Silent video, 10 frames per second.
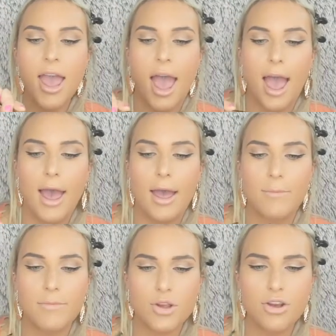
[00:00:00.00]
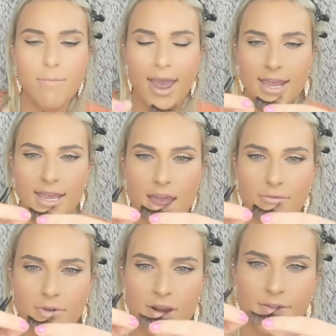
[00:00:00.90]
You may get
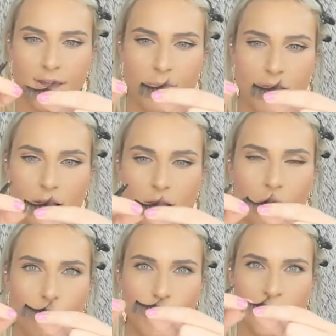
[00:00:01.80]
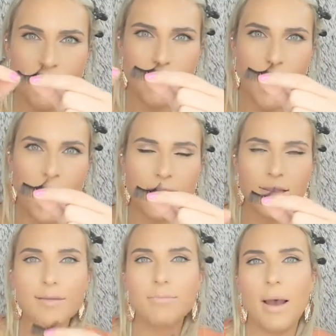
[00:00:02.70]
rid of some of the long wispy
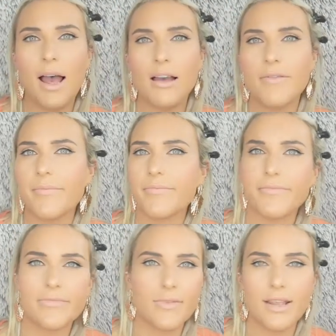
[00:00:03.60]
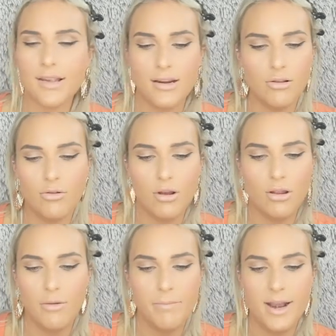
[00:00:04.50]
parts, but it's going to look a
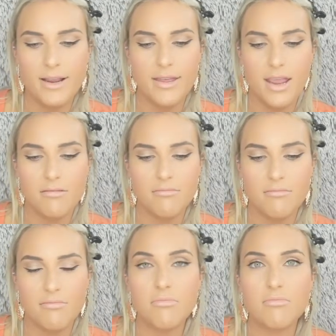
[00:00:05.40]
lot better than